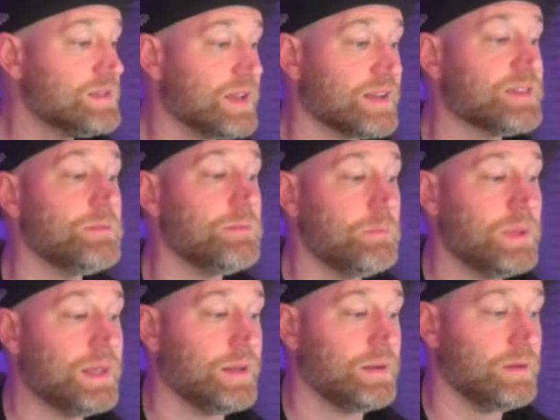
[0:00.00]
doesn't
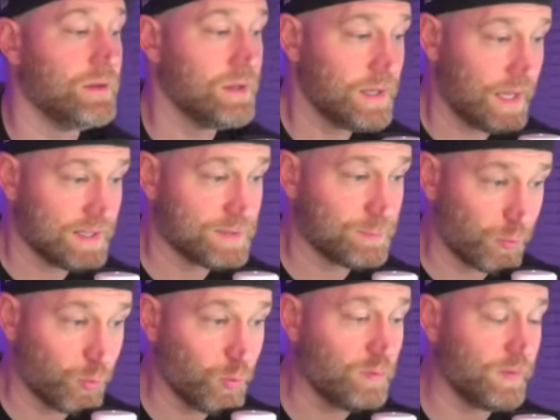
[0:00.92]
mean it's
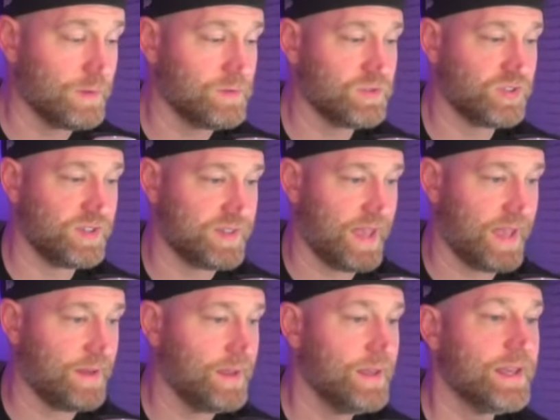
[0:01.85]
proven, she
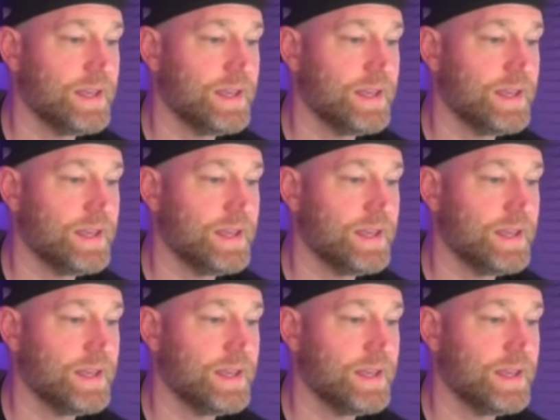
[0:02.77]
said.